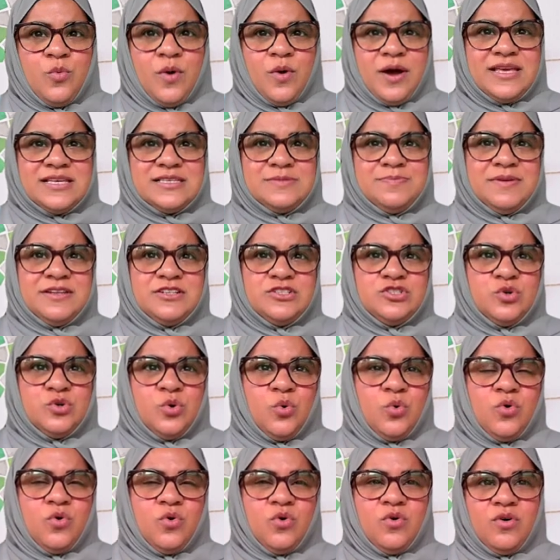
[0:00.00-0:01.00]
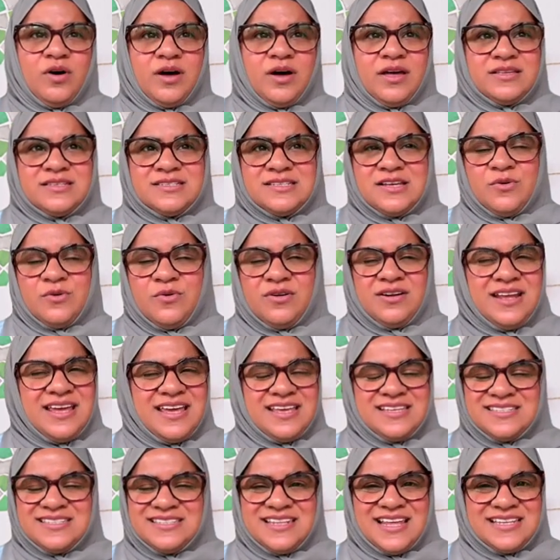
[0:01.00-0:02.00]
be the right level. It might be
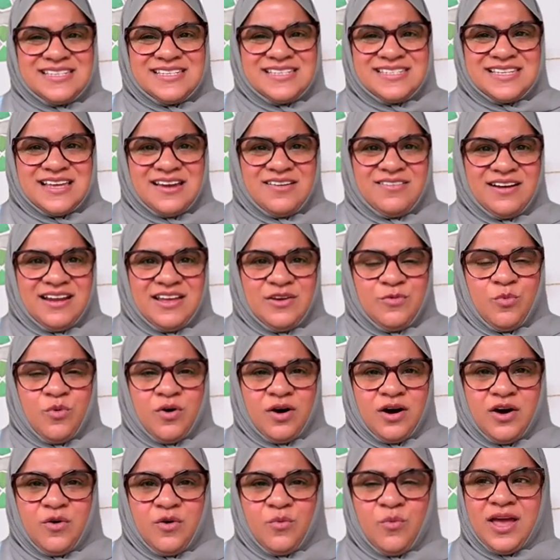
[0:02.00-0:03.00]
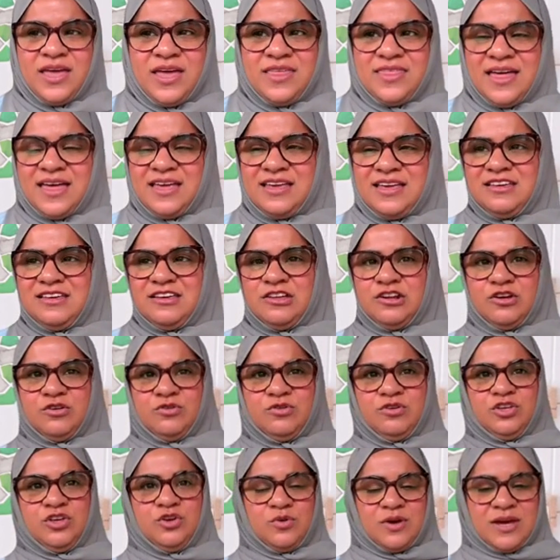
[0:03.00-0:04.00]
too complicated. The way it's been
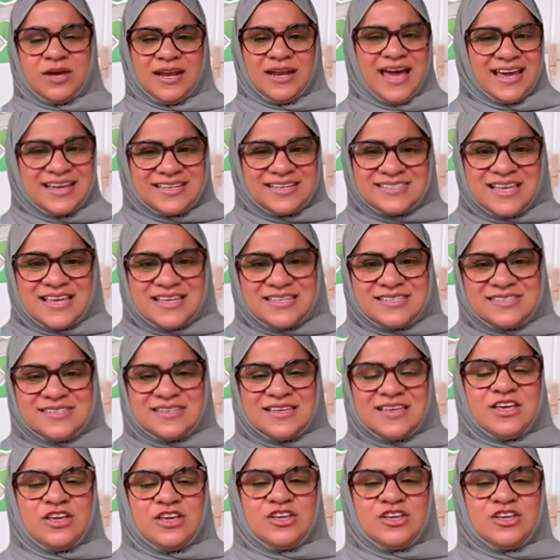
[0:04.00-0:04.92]
taught or so on isn't